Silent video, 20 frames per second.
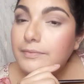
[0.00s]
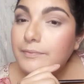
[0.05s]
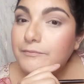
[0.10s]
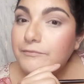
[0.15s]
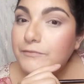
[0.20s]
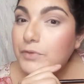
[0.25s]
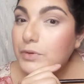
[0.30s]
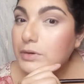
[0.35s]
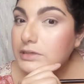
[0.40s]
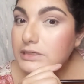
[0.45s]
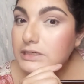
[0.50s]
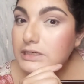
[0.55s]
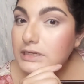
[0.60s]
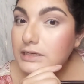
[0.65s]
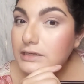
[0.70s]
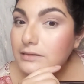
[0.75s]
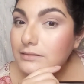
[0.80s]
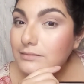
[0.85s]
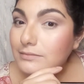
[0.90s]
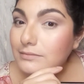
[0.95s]

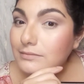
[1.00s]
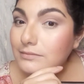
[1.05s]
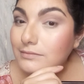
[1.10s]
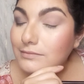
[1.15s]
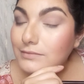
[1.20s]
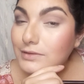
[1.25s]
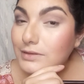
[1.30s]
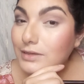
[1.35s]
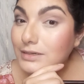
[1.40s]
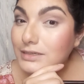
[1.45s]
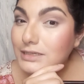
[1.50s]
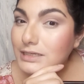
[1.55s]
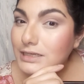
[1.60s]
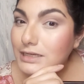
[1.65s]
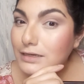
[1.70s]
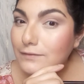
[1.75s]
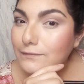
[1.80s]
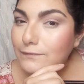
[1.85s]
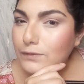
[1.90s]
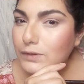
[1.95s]
14,
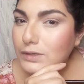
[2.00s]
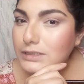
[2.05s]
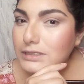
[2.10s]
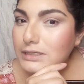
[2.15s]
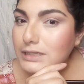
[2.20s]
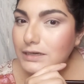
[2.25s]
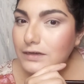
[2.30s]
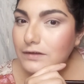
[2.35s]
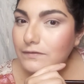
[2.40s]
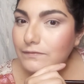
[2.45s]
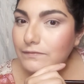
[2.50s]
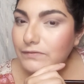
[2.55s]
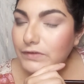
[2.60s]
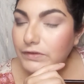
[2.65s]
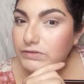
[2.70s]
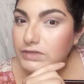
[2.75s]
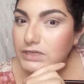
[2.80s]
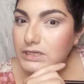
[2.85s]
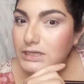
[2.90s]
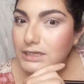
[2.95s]
13, 14,
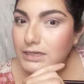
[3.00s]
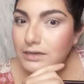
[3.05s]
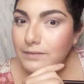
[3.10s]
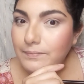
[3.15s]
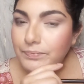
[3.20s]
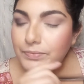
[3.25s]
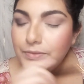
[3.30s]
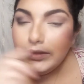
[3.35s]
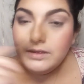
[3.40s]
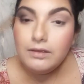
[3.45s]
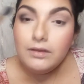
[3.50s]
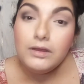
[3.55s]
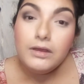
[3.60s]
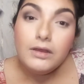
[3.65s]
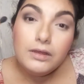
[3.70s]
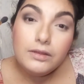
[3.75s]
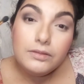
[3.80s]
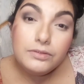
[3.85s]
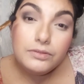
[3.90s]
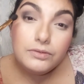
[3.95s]
15.
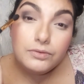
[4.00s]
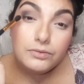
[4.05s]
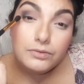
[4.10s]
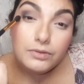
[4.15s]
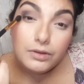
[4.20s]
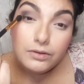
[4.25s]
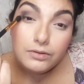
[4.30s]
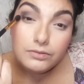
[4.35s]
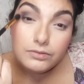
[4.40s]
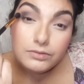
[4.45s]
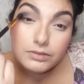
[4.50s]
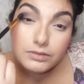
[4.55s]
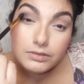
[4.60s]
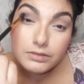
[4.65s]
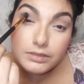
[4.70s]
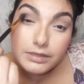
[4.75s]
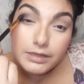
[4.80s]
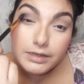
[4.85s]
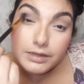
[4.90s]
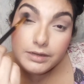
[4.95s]
Through those
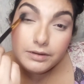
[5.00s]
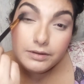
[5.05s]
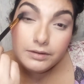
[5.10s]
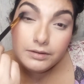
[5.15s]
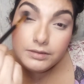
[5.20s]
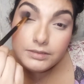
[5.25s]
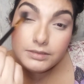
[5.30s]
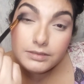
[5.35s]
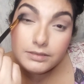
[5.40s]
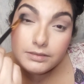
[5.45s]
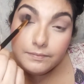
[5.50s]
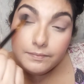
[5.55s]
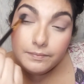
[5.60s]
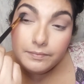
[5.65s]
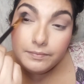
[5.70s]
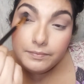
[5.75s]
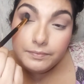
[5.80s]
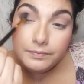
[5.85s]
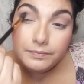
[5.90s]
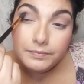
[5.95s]
years,
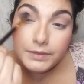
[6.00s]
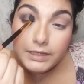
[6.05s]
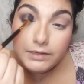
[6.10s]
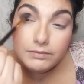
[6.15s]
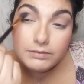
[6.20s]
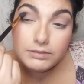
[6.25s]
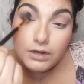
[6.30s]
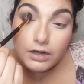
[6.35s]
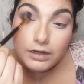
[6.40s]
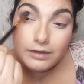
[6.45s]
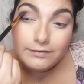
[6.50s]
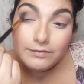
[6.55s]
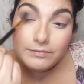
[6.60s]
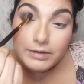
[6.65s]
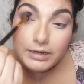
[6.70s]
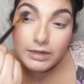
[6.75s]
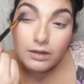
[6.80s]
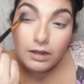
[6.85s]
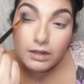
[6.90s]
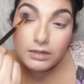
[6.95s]
it was hard for me
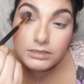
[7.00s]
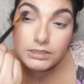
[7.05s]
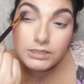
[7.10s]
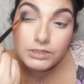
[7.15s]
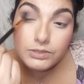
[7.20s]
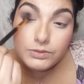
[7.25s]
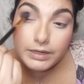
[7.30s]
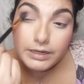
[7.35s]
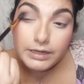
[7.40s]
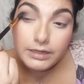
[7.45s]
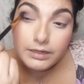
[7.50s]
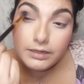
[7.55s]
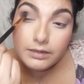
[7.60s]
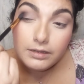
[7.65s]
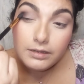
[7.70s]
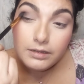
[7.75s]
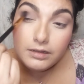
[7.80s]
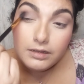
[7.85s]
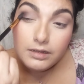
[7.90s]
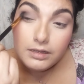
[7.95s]
to concentrate.
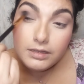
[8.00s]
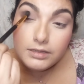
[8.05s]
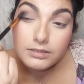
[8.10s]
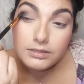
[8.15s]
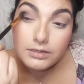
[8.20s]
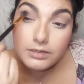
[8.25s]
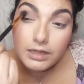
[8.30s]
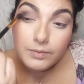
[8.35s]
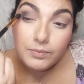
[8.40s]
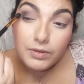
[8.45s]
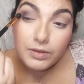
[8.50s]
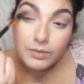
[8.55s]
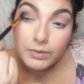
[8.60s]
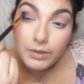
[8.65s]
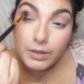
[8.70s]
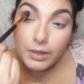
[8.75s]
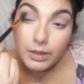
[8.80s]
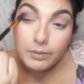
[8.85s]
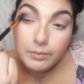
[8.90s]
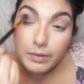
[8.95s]
So they put me
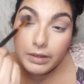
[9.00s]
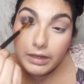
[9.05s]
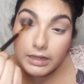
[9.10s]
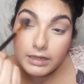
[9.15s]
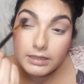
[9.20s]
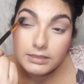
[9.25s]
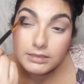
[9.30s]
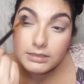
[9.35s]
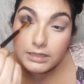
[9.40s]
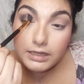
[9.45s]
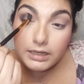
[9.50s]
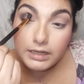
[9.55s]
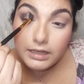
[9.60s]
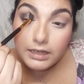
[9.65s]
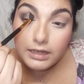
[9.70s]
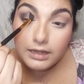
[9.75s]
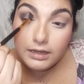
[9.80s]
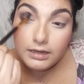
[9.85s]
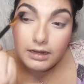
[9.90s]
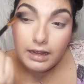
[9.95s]
on meds,
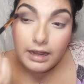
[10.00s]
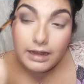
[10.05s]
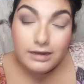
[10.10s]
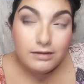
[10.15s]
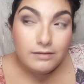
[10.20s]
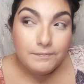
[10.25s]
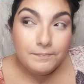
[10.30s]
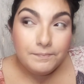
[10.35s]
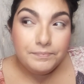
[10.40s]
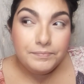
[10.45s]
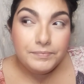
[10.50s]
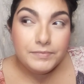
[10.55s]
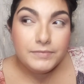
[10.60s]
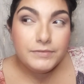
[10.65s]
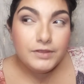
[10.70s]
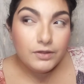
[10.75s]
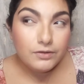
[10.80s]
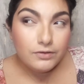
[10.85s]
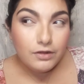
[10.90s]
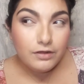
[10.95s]
and I
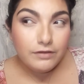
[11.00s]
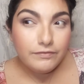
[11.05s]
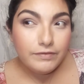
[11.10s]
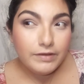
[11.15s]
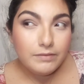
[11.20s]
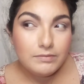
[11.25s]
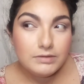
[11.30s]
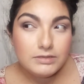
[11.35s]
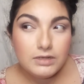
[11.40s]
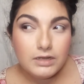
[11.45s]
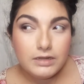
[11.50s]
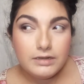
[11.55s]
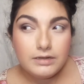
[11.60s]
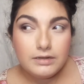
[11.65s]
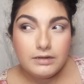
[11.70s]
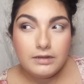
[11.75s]
don't know if I was on,